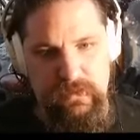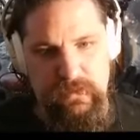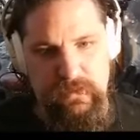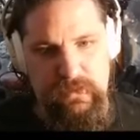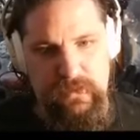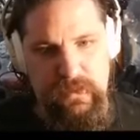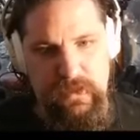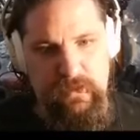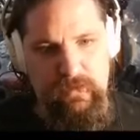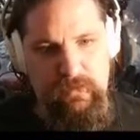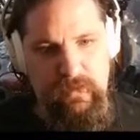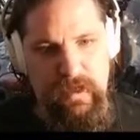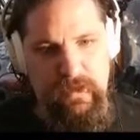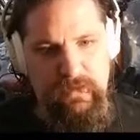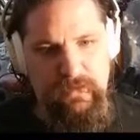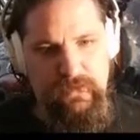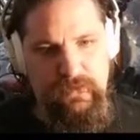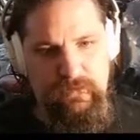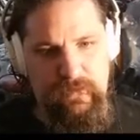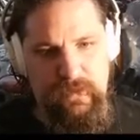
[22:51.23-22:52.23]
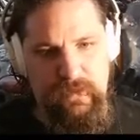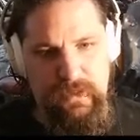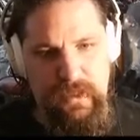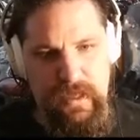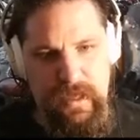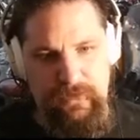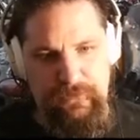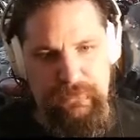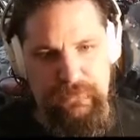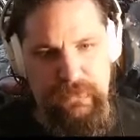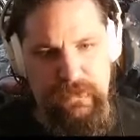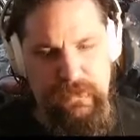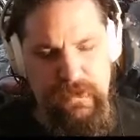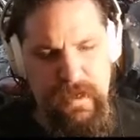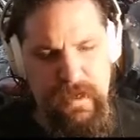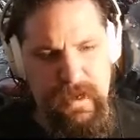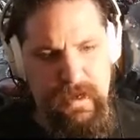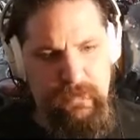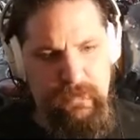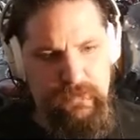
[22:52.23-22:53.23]
Go around to our left and
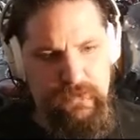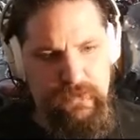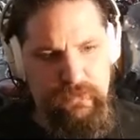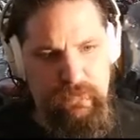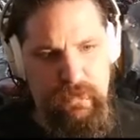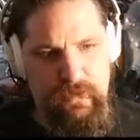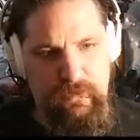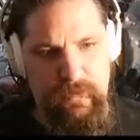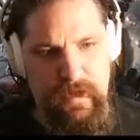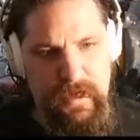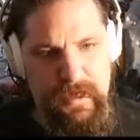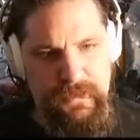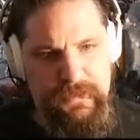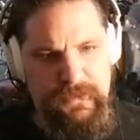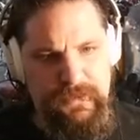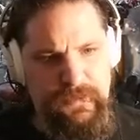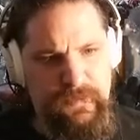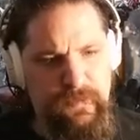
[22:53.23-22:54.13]
now to our right.